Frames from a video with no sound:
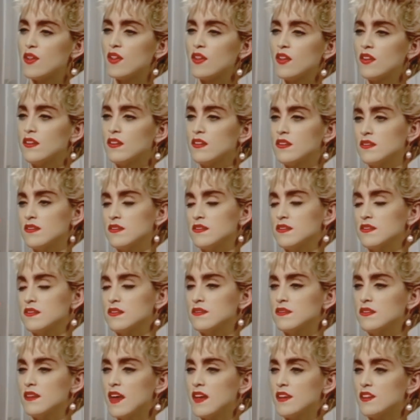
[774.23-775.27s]
life and,
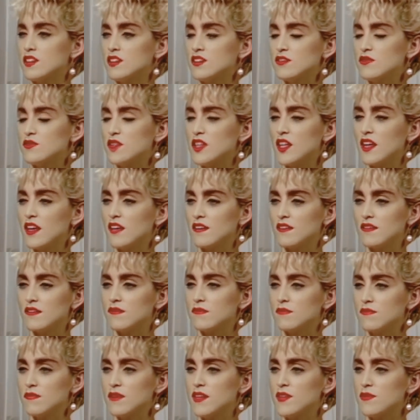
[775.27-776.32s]
you know,
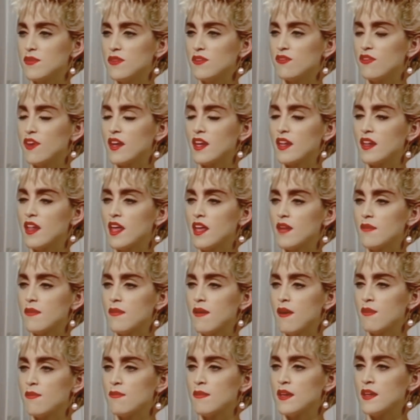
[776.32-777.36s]
people, and
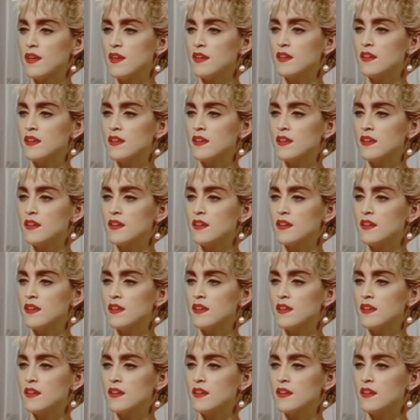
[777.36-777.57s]
I